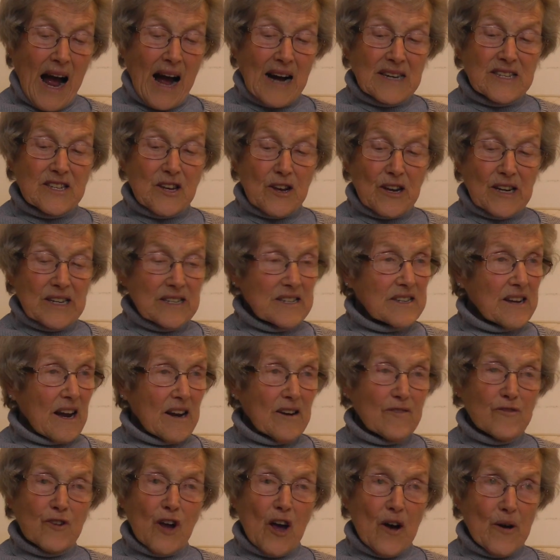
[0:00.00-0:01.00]
So
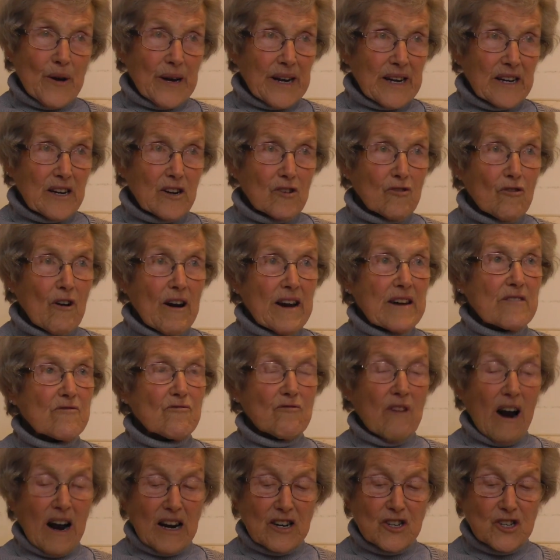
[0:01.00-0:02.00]
instead of going in a great
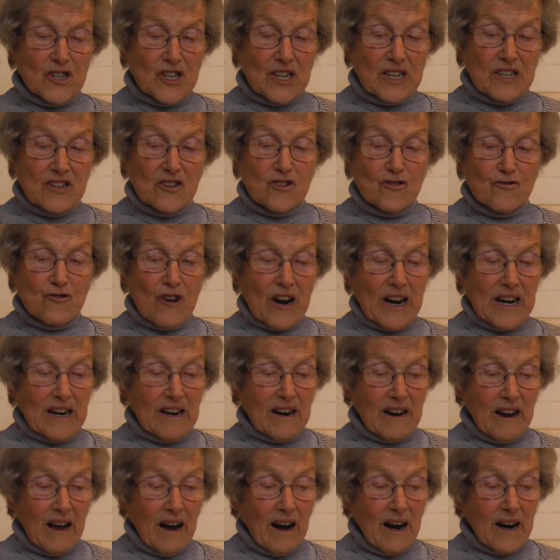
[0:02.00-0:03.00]
rush in a
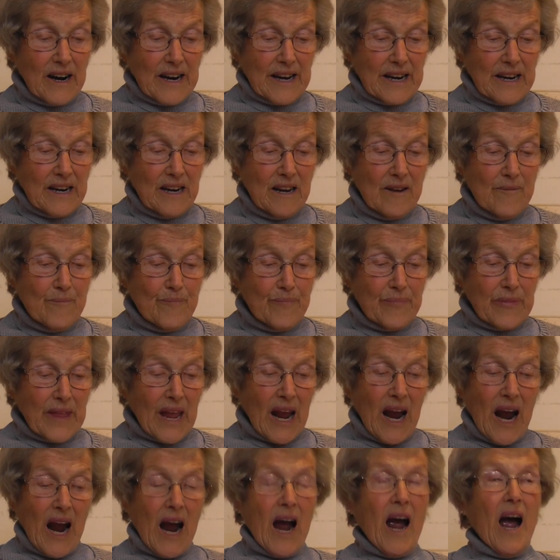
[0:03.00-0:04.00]
straight line,
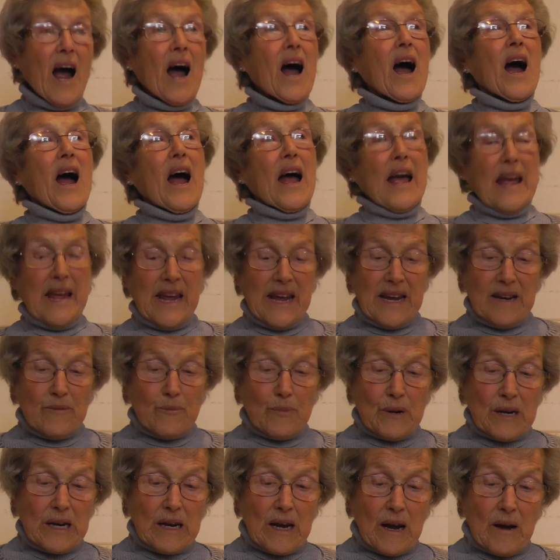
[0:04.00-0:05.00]

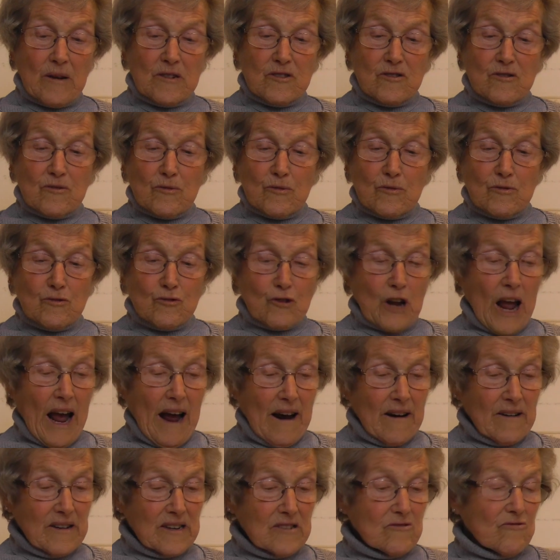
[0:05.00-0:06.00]
it
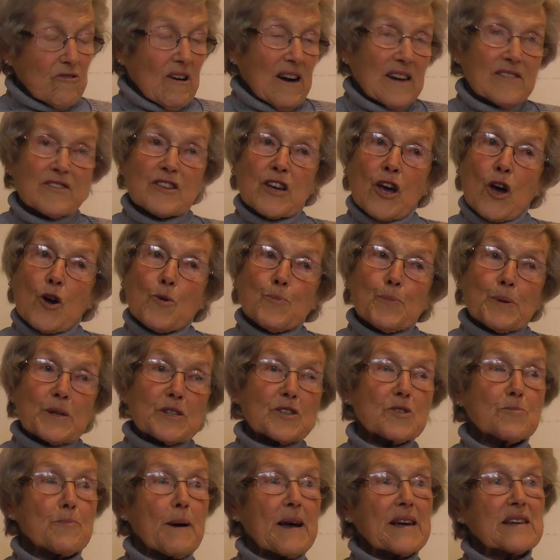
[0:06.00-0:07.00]
characterised the open
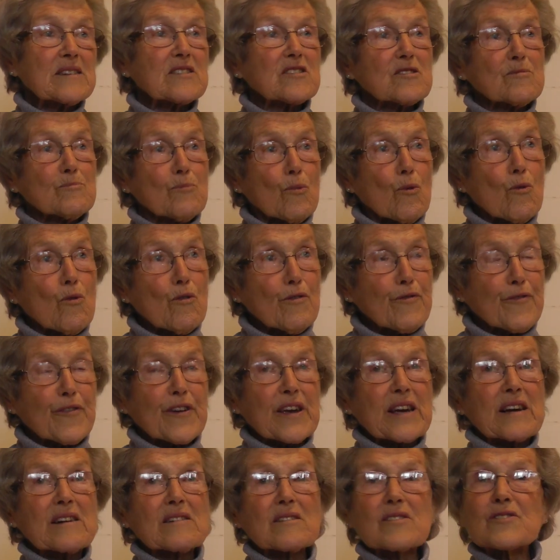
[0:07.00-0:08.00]
space at
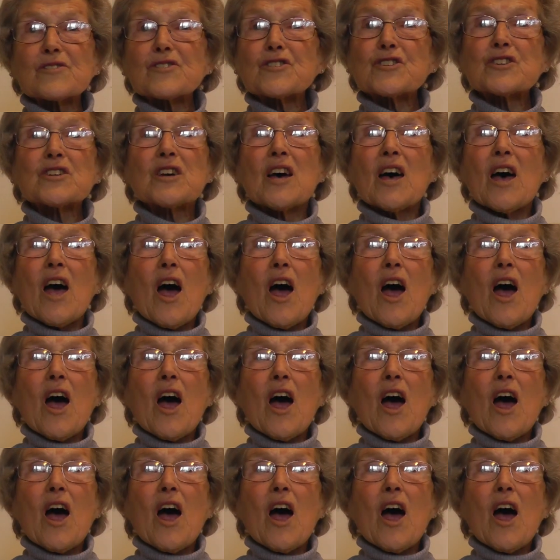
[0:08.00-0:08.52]
Moorfields,